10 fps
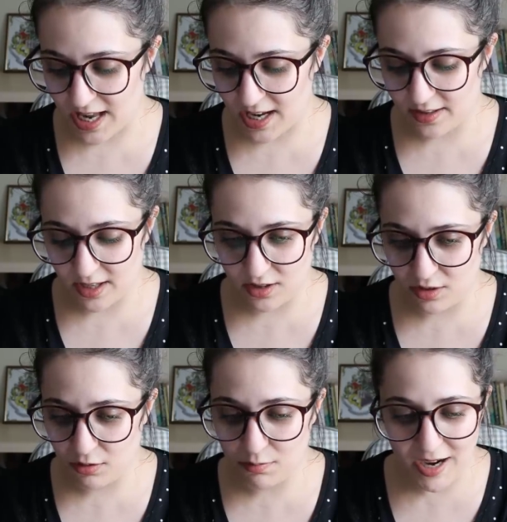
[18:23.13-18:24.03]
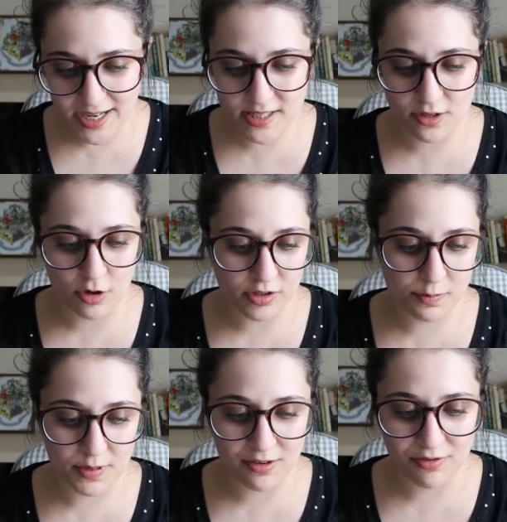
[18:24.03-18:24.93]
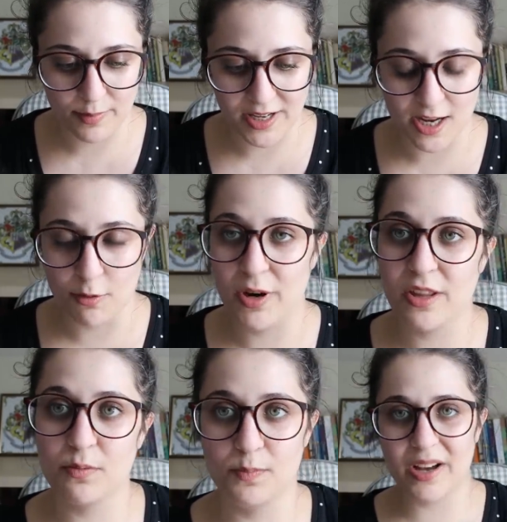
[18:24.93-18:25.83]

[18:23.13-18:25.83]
there that you might not be familiar with,